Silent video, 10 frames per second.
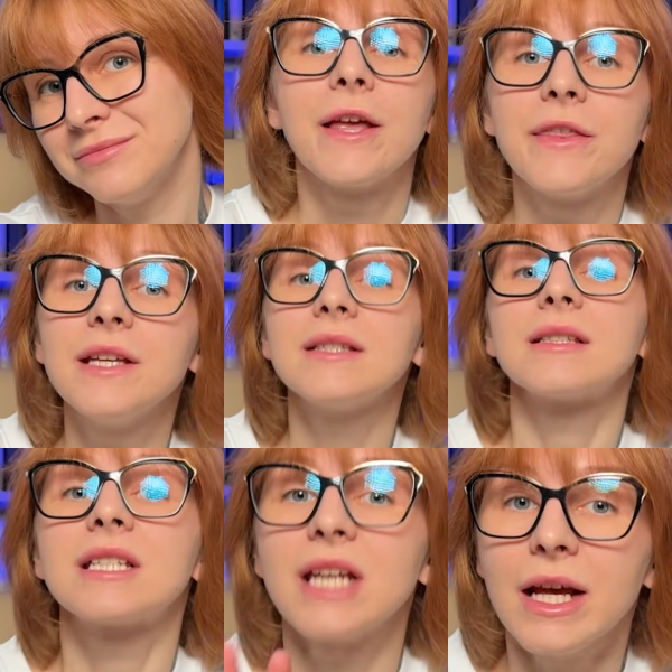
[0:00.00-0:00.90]
These
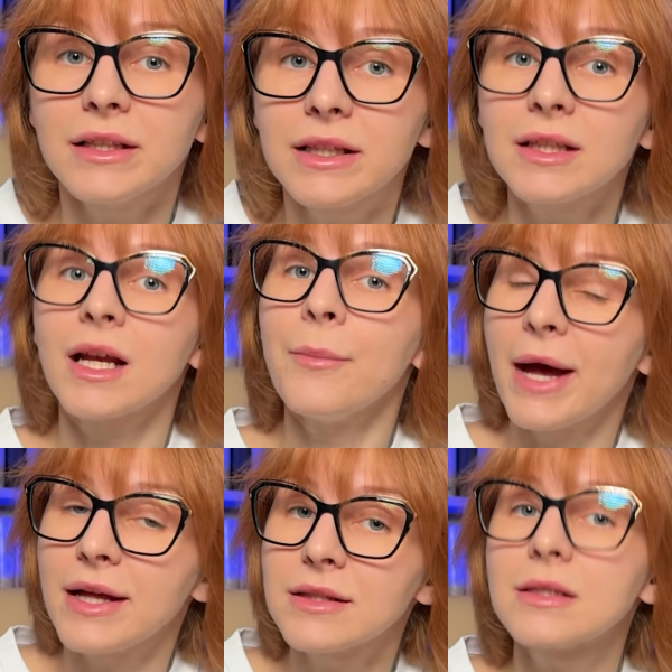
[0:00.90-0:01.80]
10 git
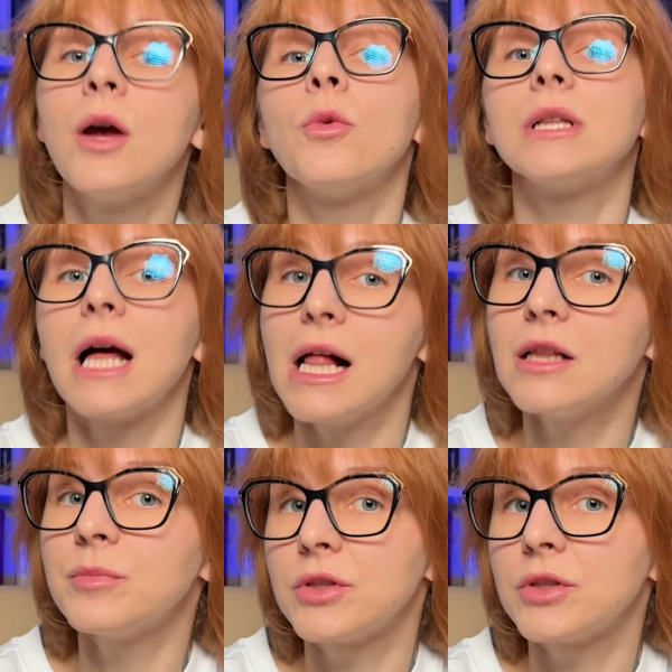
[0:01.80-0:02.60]
commands will help